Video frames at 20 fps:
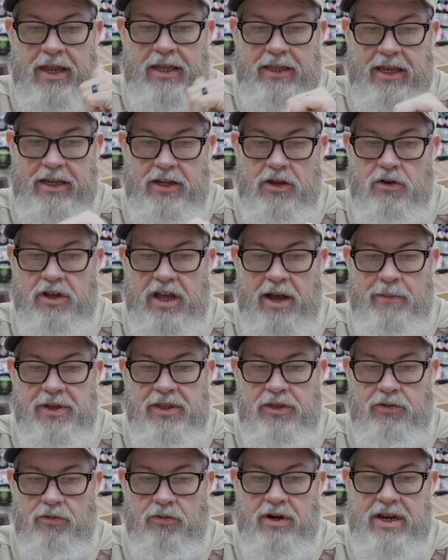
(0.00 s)
They do come
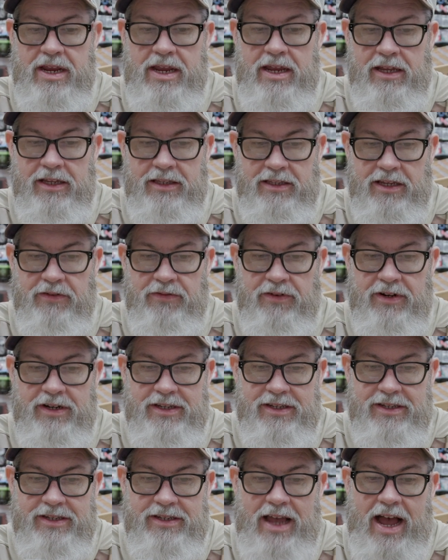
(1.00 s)
in 3 different
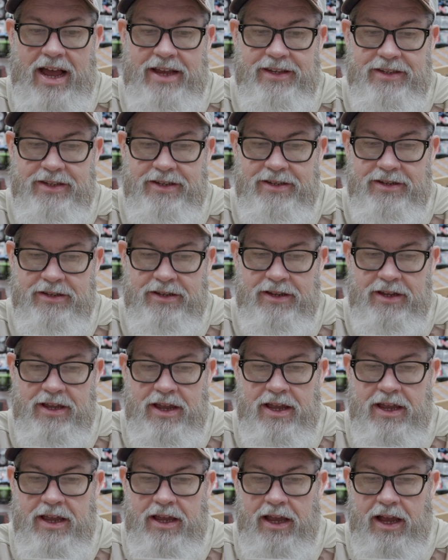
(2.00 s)
sizes,
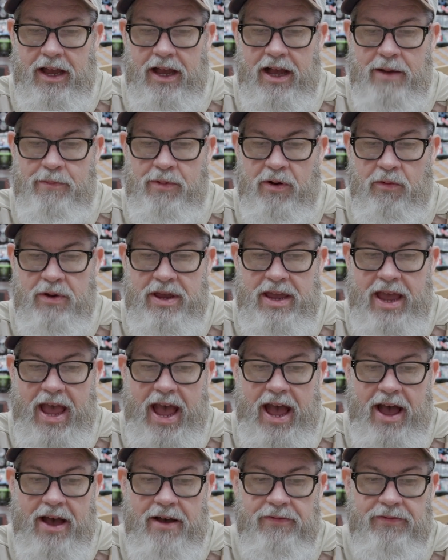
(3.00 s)
but we
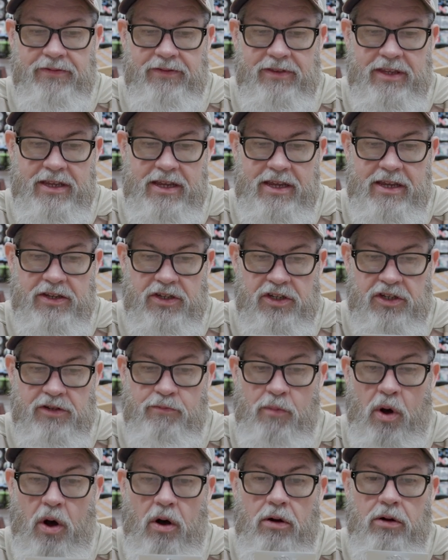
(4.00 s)
have the
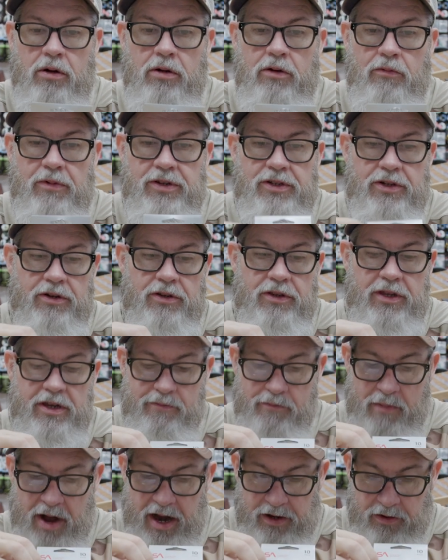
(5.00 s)
small, which are the
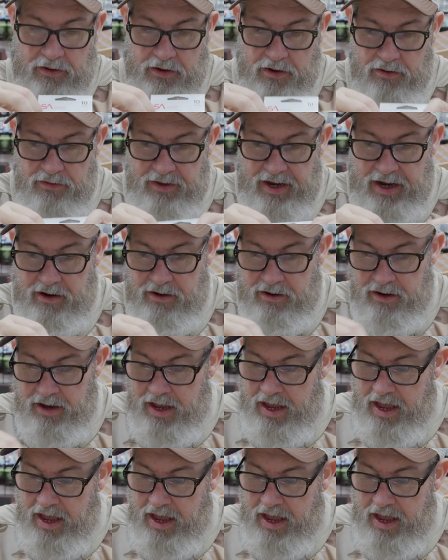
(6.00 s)
micro there.